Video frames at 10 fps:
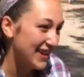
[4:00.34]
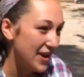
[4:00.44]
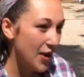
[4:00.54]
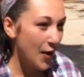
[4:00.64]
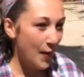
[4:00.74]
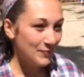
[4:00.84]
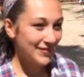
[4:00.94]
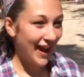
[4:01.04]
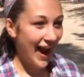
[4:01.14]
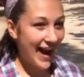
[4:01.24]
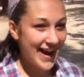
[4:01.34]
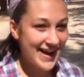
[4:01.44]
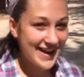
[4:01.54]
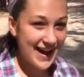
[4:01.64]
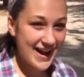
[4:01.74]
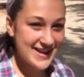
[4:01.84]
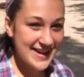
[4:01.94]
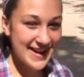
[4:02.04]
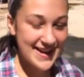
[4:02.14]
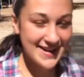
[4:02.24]
Lucy does love everything. I I
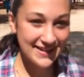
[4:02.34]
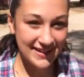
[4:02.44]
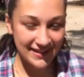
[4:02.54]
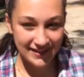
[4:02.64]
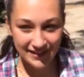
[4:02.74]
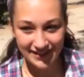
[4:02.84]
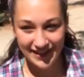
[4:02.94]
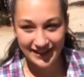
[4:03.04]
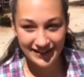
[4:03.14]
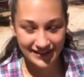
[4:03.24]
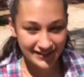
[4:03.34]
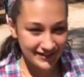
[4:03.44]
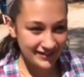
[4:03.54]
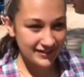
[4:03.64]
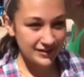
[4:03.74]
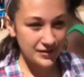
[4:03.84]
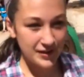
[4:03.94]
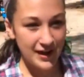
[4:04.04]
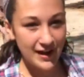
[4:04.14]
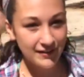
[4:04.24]
can't like all
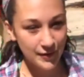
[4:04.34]
right, I